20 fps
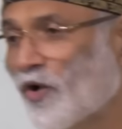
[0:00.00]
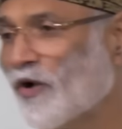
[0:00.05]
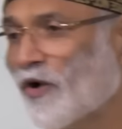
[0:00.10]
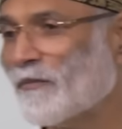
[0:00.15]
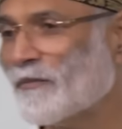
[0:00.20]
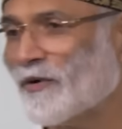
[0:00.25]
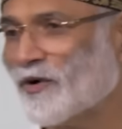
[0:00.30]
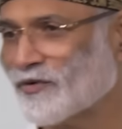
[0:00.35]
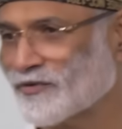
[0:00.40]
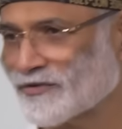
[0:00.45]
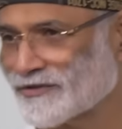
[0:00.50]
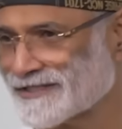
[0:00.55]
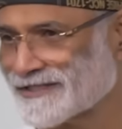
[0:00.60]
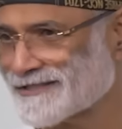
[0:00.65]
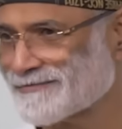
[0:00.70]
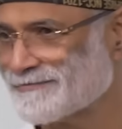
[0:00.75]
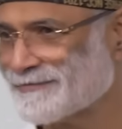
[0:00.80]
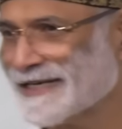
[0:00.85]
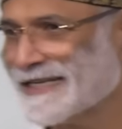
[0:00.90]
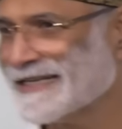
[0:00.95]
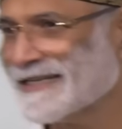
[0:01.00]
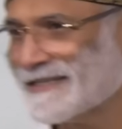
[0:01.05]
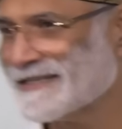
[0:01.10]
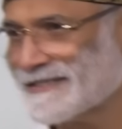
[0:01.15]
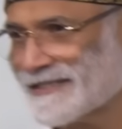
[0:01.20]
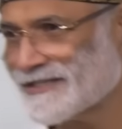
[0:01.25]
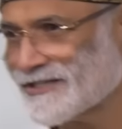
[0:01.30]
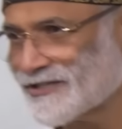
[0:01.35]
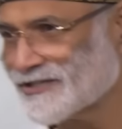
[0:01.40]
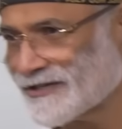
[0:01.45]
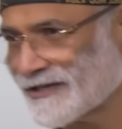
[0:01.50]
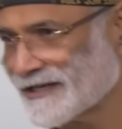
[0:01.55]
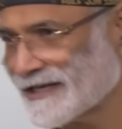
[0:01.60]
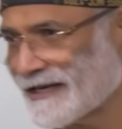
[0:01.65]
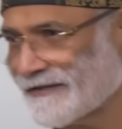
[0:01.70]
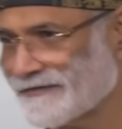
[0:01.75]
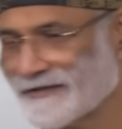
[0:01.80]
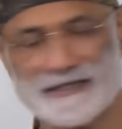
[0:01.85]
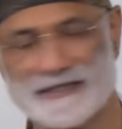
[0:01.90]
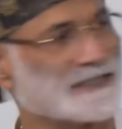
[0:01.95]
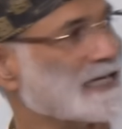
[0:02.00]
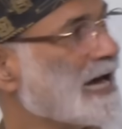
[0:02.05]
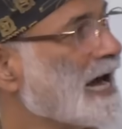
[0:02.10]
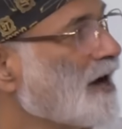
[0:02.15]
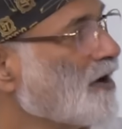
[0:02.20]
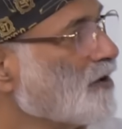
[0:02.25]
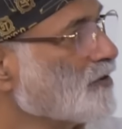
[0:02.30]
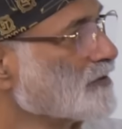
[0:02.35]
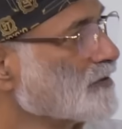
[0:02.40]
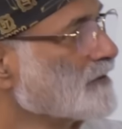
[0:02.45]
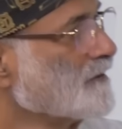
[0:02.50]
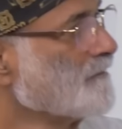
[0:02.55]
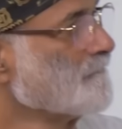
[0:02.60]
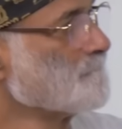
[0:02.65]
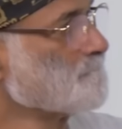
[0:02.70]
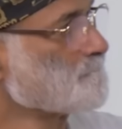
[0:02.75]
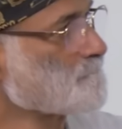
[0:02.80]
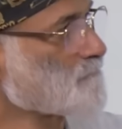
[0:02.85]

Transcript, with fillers: hormones, bring his insulin level down.